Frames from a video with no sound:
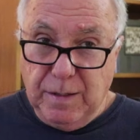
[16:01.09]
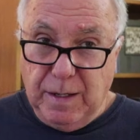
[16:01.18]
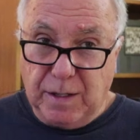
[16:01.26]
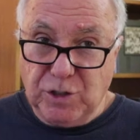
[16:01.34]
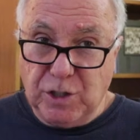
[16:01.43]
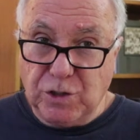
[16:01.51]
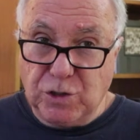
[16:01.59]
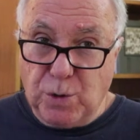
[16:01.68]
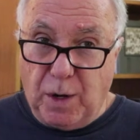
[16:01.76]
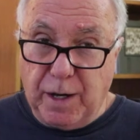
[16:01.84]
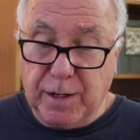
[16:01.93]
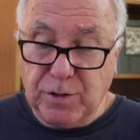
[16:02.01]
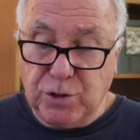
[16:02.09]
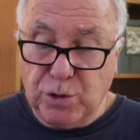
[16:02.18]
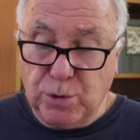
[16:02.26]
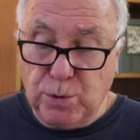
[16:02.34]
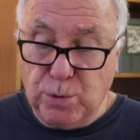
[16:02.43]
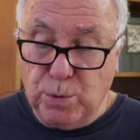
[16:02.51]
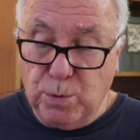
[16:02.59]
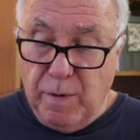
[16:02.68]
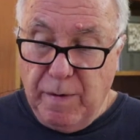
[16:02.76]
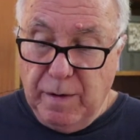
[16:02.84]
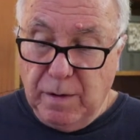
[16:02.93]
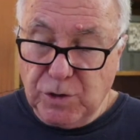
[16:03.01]
not just trying to
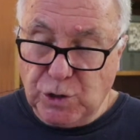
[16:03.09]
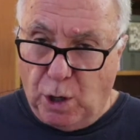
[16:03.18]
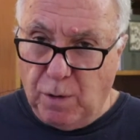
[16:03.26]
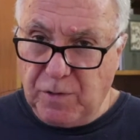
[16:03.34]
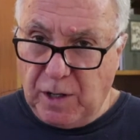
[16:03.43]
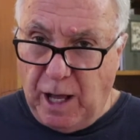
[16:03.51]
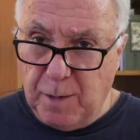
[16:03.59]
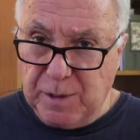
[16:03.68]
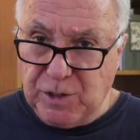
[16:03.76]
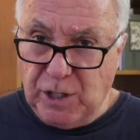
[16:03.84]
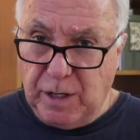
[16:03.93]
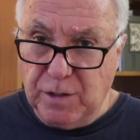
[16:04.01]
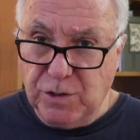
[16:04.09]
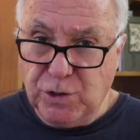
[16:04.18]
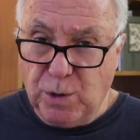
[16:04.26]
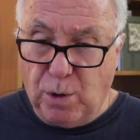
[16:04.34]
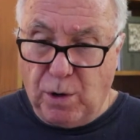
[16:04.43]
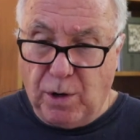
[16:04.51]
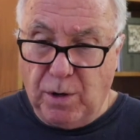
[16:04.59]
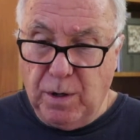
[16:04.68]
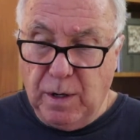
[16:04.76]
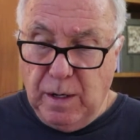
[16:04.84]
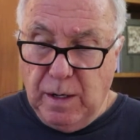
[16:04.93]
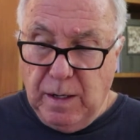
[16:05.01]
solve climate change or